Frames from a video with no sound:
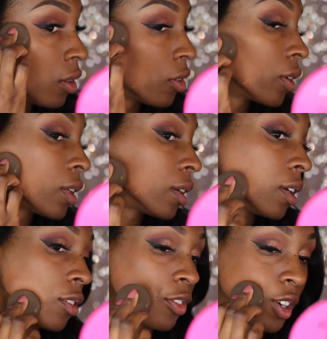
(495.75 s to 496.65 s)
You really
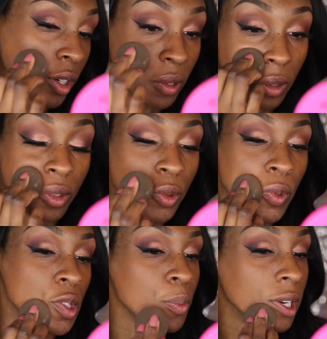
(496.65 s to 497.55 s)
need very little of
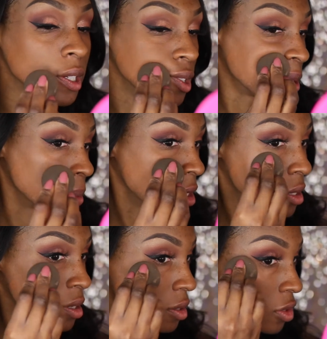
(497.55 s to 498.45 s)
this product just
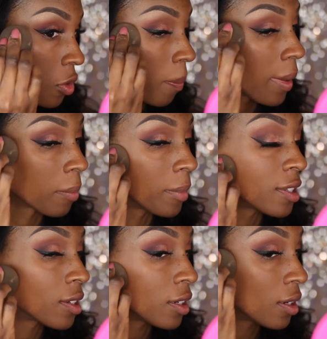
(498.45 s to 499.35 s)
because it is so
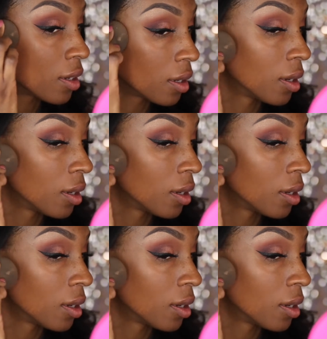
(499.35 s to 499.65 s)
pigmented.